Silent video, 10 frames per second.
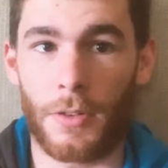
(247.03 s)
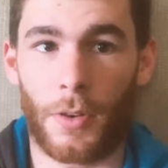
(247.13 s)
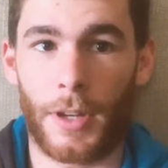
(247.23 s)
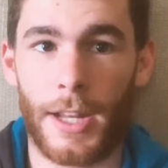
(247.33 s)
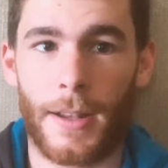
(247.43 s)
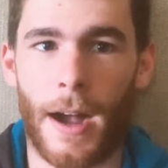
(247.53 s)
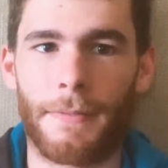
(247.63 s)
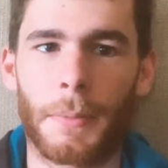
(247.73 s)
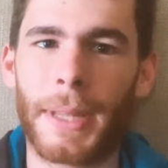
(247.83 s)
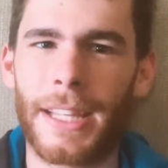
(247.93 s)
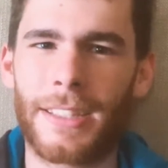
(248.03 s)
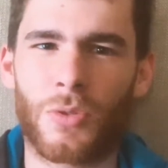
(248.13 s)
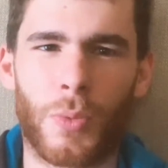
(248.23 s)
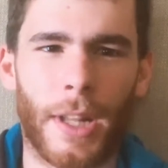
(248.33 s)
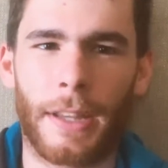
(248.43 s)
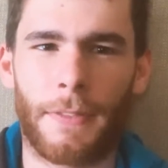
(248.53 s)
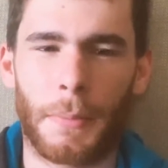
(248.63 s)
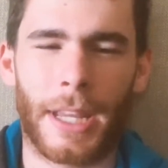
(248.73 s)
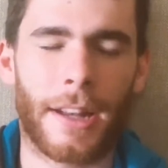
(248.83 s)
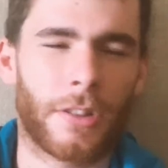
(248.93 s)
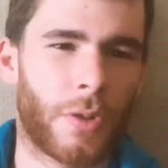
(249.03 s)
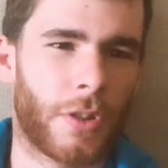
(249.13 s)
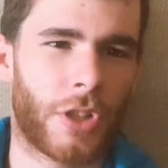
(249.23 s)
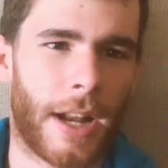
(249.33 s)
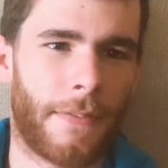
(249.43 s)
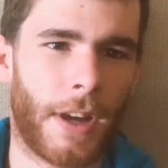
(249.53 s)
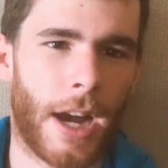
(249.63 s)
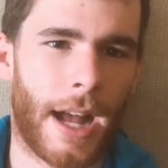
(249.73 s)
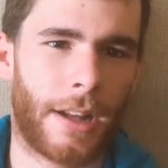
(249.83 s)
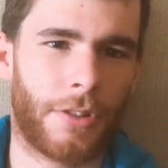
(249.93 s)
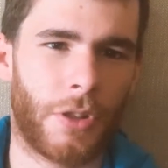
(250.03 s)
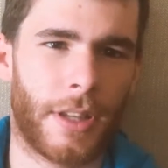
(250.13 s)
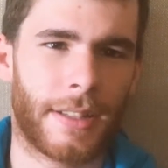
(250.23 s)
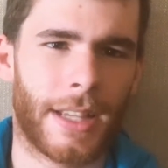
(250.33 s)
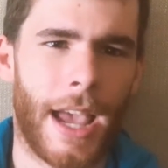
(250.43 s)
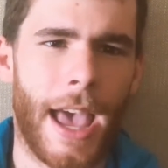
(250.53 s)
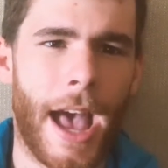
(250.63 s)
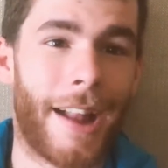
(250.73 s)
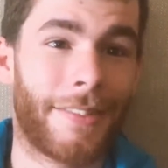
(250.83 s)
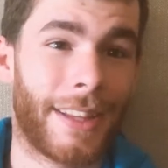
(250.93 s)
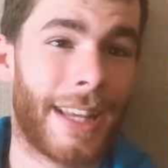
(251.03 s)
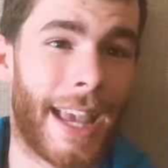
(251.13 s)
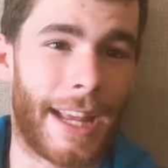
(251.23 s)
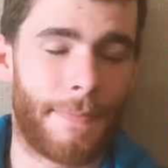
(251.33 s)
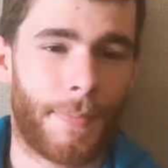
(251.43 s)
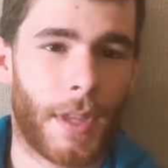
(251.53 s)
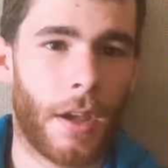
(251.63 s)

You don't need Canva, but this is really for beginners who are trying to figure out how to do this out of the gate.